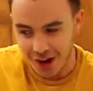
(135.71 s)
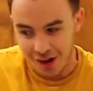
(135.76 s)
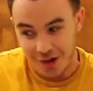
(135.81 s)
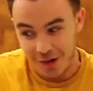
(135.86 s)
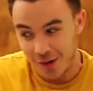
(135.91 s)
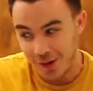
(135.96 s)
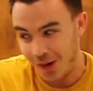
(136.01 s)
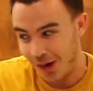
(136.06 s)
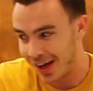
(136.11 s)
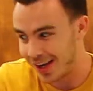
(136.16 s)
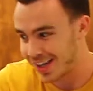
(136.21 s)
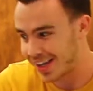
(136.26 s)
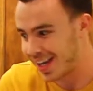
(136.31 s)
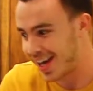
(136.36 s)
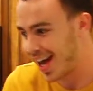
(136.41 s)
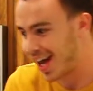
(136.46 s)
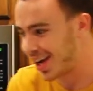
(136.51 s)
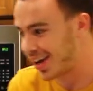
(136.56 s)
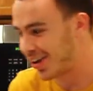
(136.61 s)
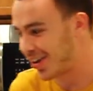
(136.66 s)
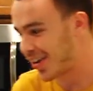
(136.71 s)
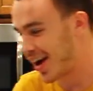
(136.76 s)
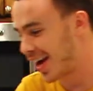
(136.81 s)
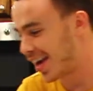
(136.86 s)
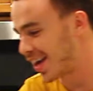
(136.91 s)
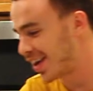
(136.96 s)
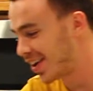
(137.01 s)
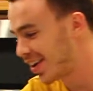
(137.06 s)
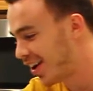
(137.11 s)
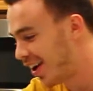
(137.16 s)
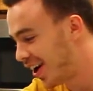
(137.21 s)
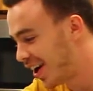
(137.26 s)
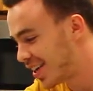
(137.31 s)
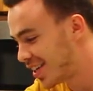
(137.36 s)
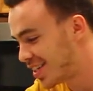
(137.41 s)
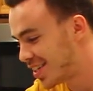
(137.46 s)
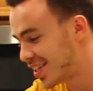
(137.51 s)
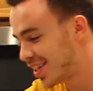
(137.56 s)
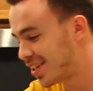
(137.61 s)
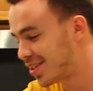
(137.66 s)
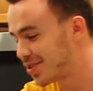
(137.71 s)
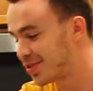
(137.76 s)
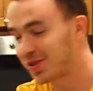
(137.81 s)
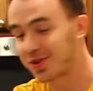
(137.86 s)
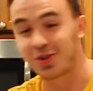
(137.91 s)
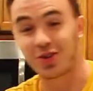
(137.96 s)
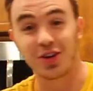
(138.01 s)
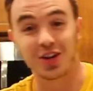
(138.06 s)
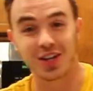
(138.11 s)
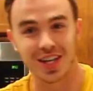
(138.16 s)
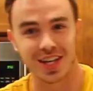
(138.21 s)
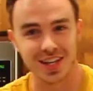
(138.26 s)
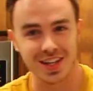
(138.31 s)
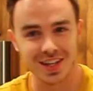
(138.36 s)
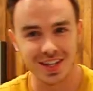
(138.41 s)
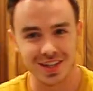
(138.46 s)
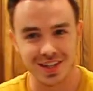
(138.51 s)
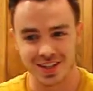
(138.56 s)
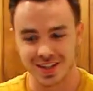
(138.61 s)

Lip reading: quality egg cracking content or cooking.